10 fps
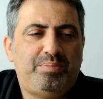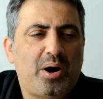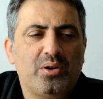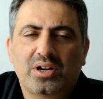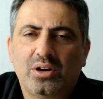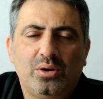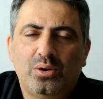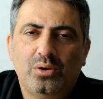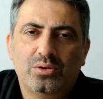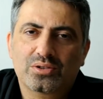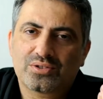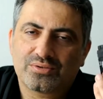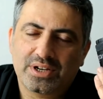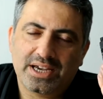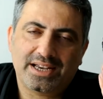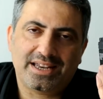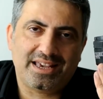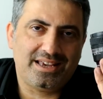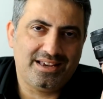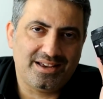bokeh whores,
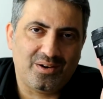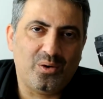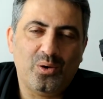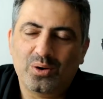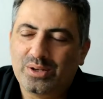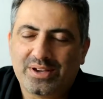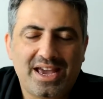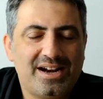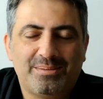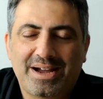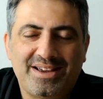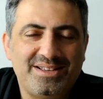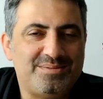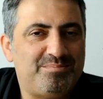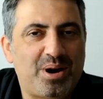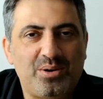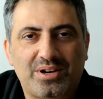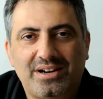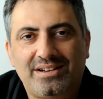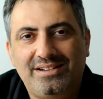really. All you care about is
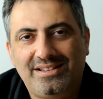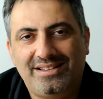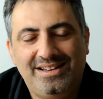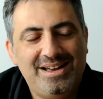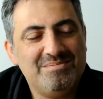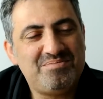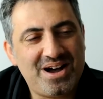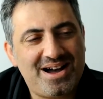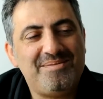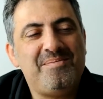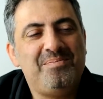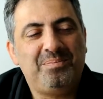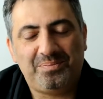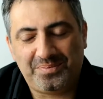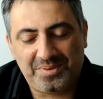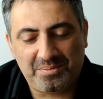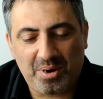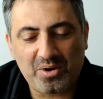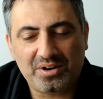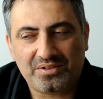bokeh. But the
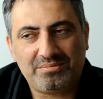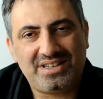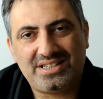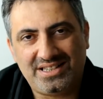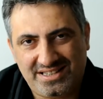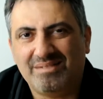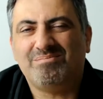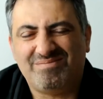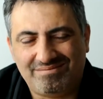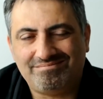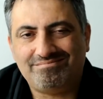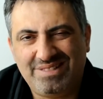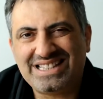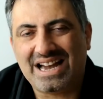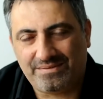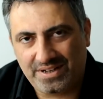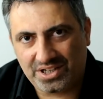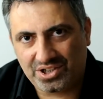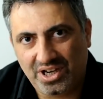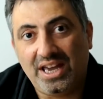bokeh from this it's
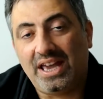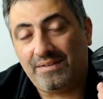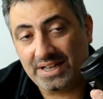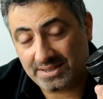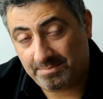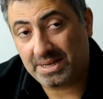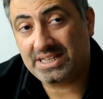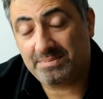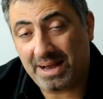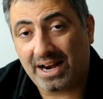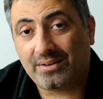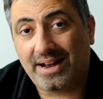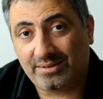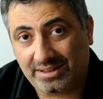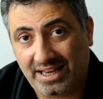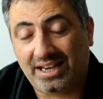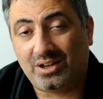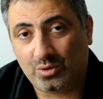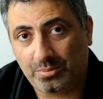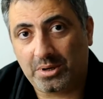average. If it's a busy background, it
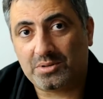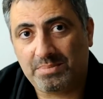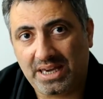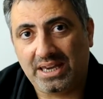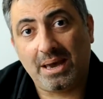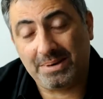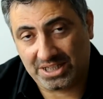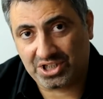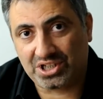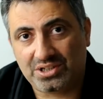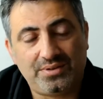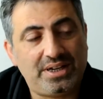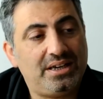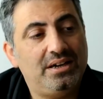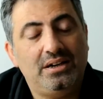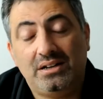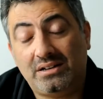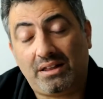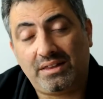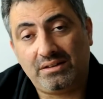can almost be a bit jittery.
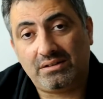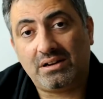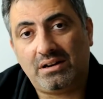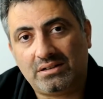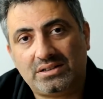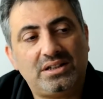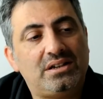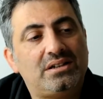Nothing you can't